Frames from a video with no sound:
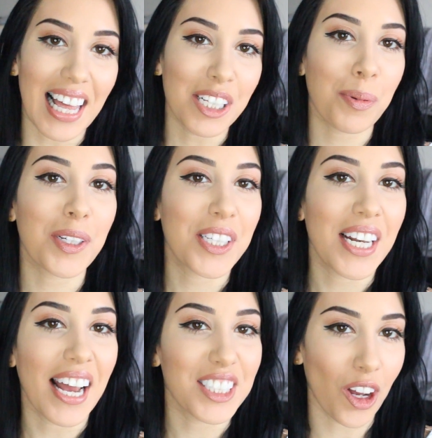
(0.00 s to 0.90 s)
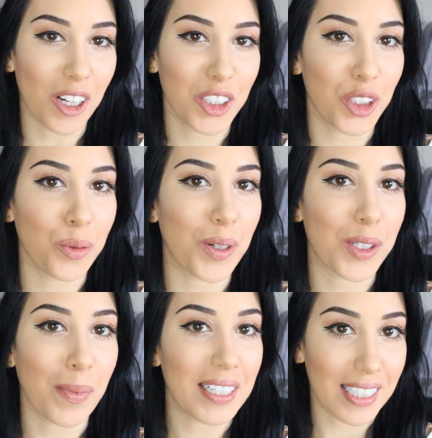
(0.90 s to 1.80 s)
Last person I talked to
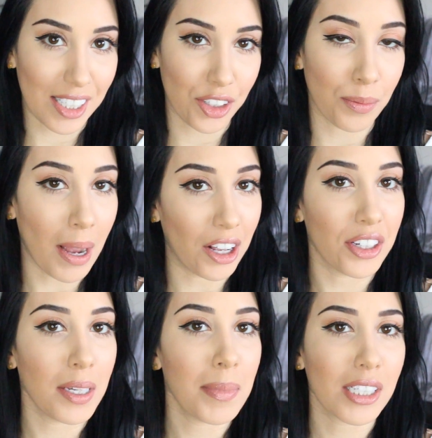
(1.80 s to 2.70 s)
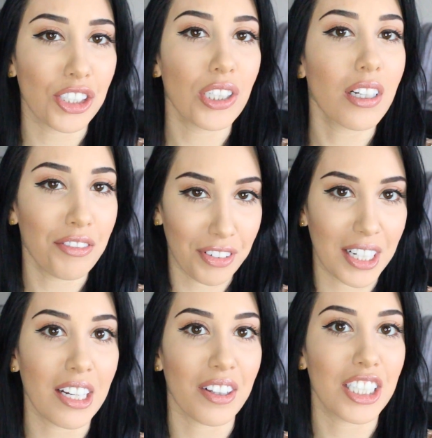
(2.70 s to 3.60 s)
was my sister Melanie, because she
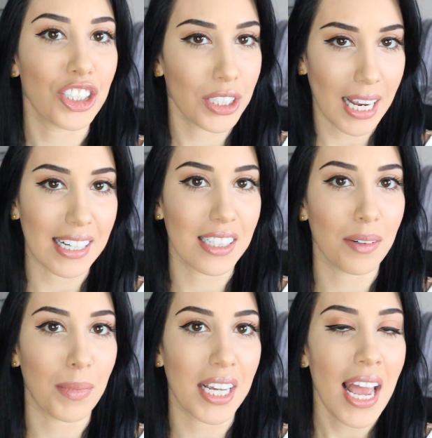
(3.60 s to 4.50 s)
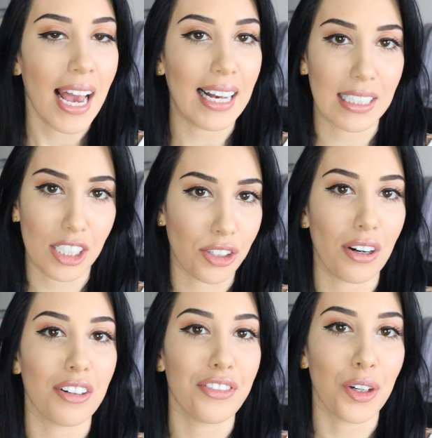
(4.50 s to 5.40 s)
conveniently just texted me as I
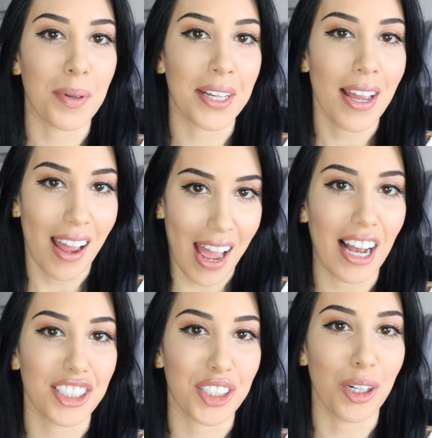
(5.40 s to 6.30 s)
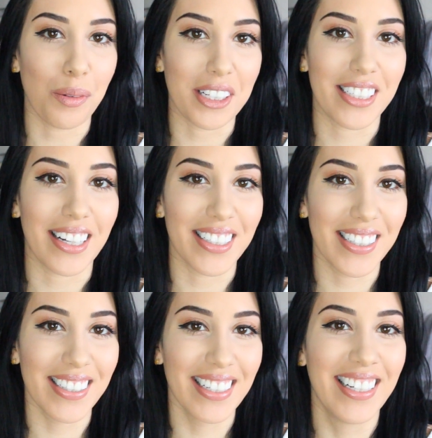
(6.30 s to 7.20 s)
started filming, as she always does.